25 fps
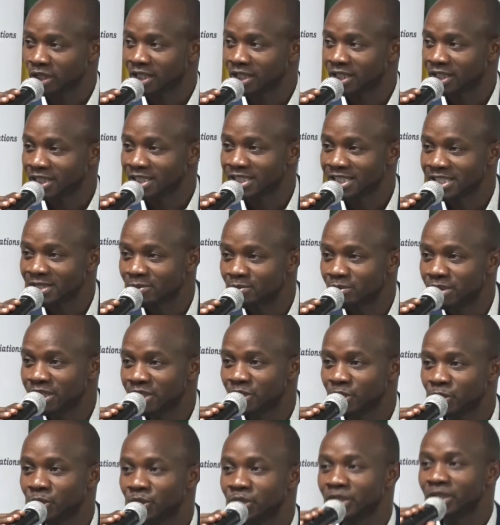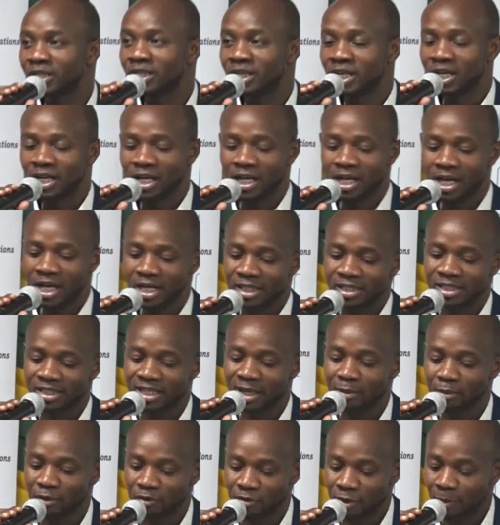And I'll just mention
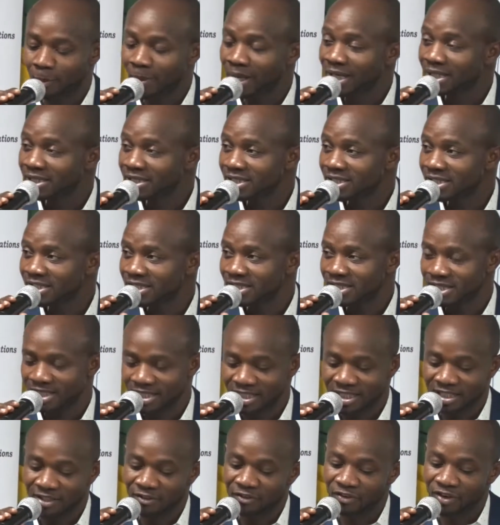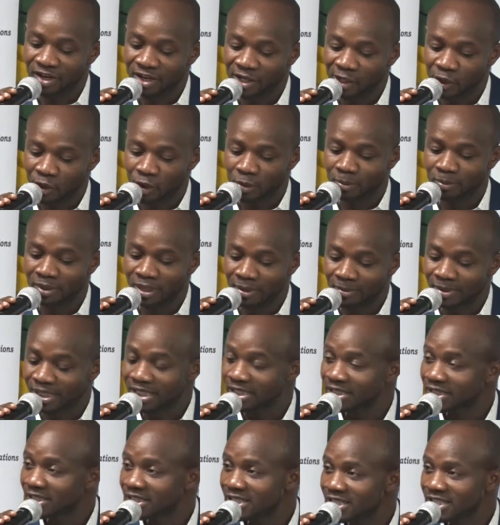some of the partners: Safaricom
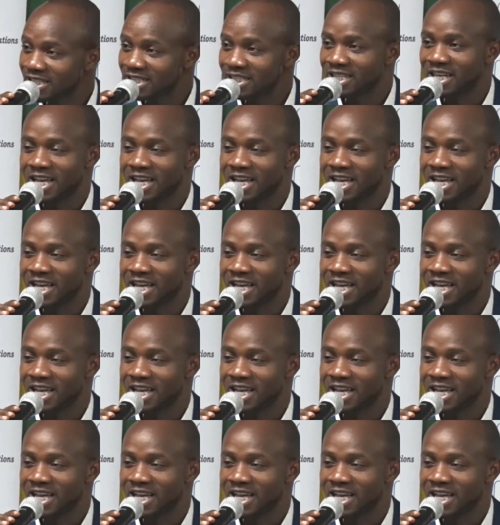Limited,